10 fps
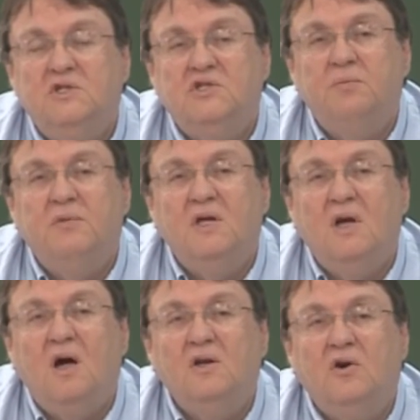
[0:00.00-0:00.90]
It's something
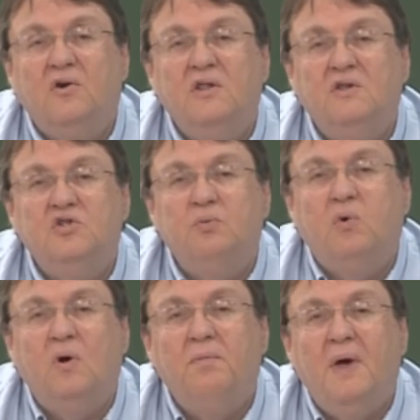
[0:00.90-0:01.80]
concrete that you
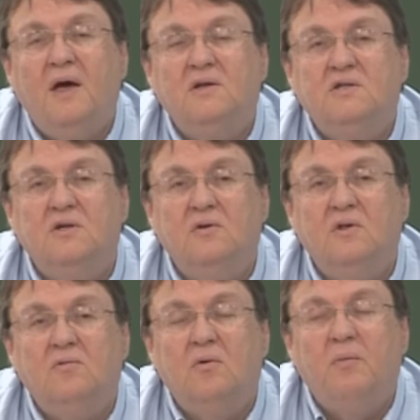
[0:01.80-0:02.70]
point back
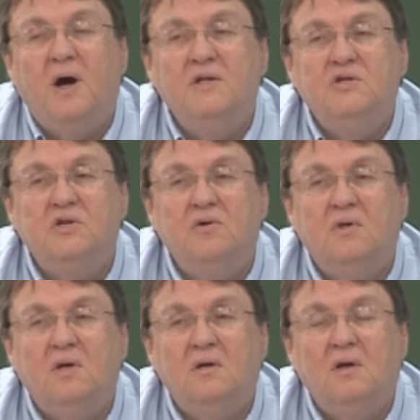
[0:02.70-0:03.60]
to that reminds
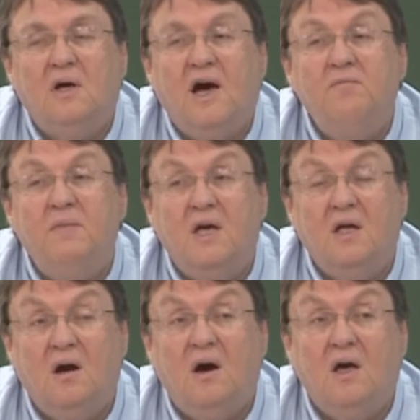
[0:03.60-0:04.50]
you that I've
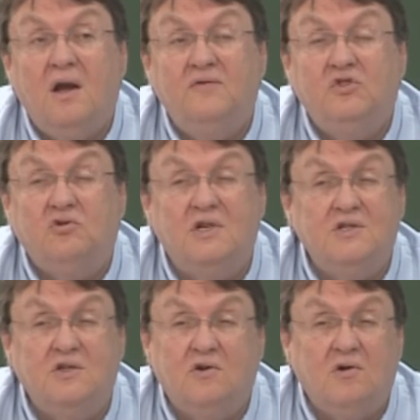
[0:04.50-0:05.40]
met God, I've
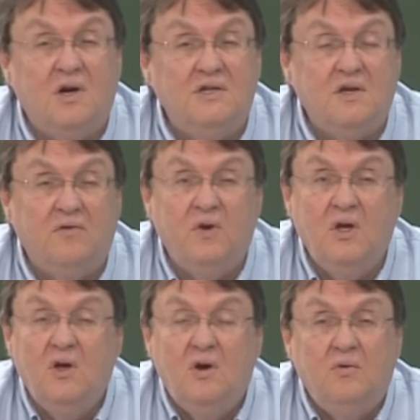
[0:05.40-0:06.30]
trusted Christ, I've
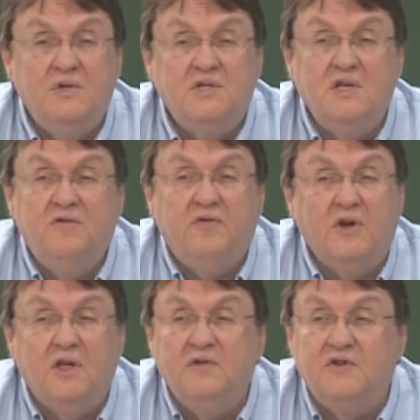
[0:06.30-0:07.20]
received
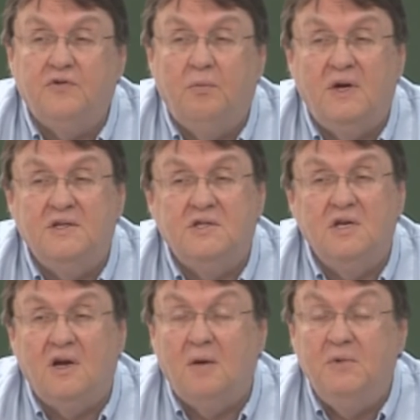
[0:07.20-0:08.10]
forgiveness from my
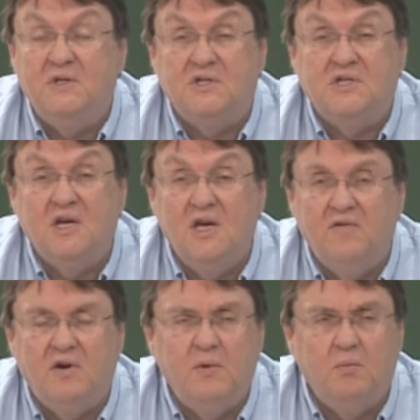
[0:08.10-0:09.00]
sin, I've been
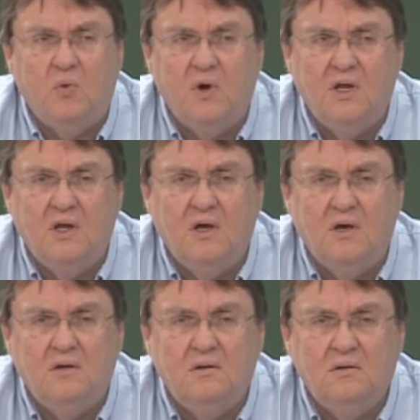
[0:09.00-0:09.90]
saved, I've been born
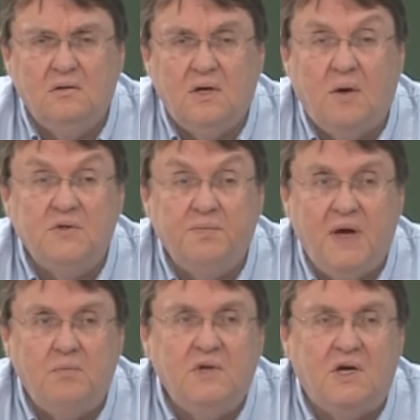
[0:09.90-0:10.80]
again. I was
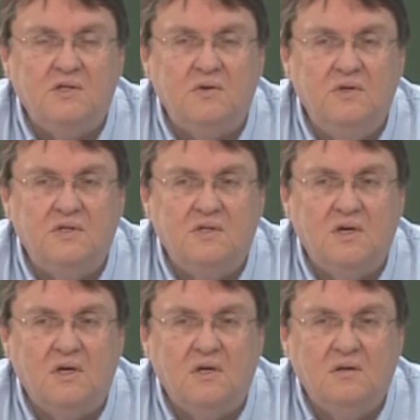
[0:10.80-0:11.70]
baptized on this
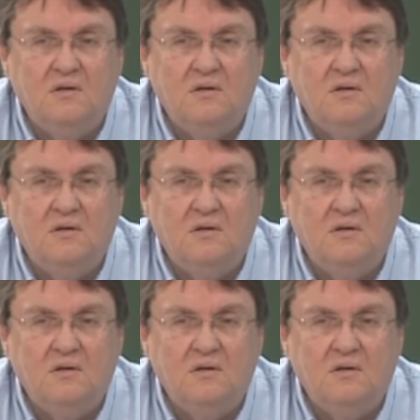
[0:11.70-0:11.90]
day.